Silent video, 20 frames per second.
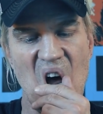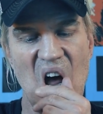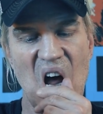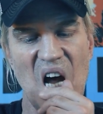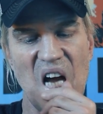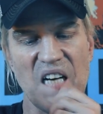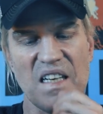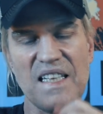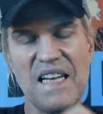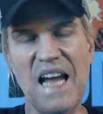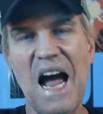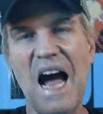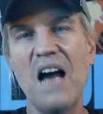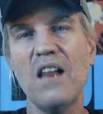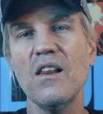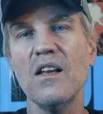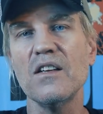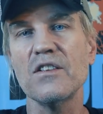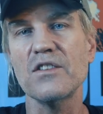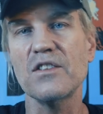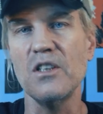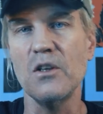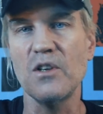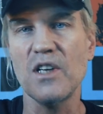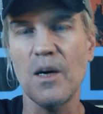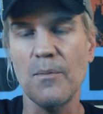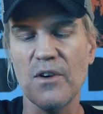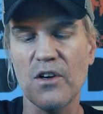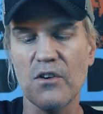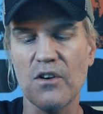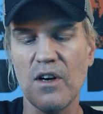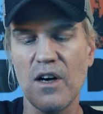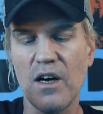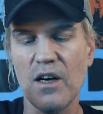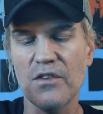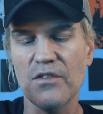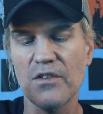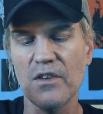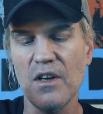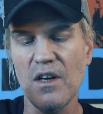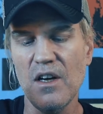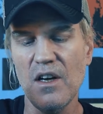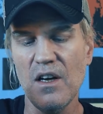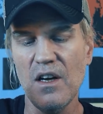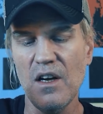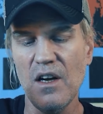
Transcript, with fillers: and callous you come across.